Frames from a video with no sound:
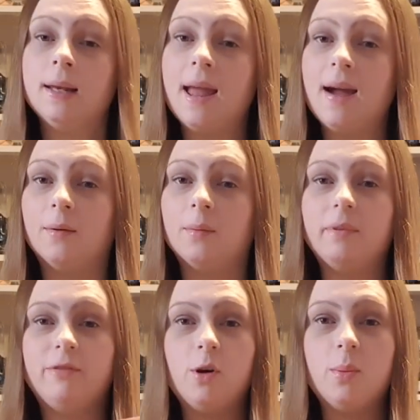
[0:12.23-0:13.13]
Now,
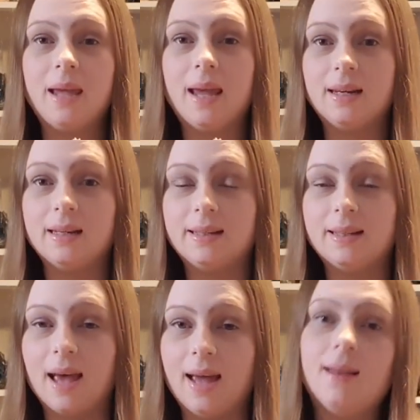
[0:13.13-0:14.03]
before we get into
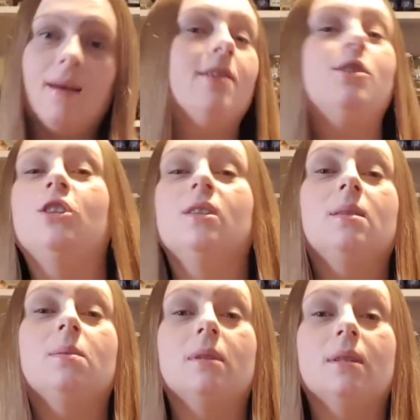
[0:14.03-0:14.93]
that, I
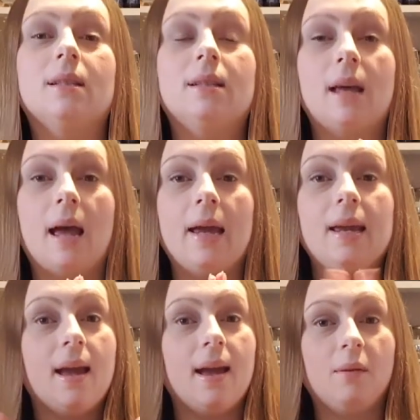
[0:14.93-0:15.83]
just want to
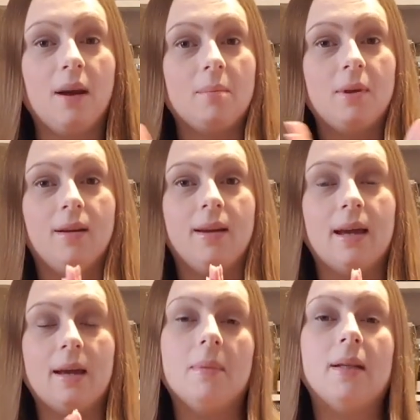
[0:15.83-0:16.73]
say how happy I
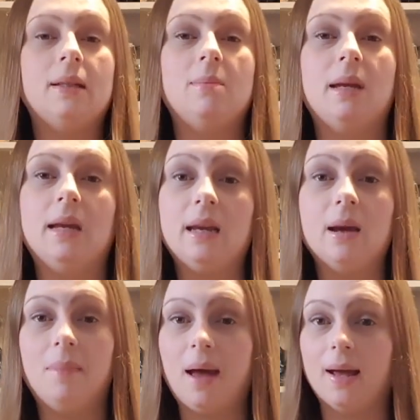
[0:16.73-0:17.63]
am to be
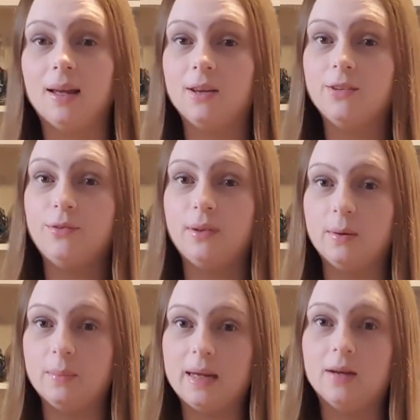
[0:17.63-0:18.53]
back
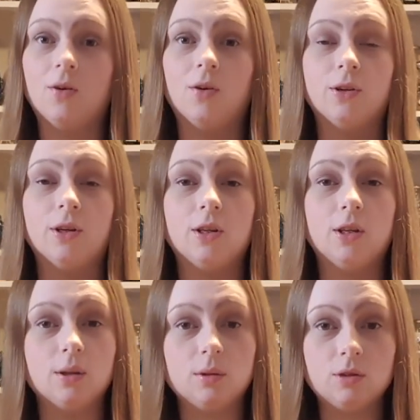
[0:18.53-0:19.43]
filming on
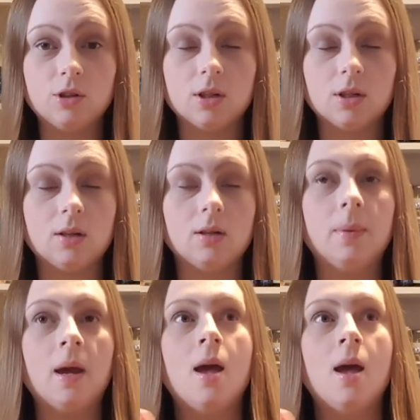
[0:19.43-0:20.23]
YouTube.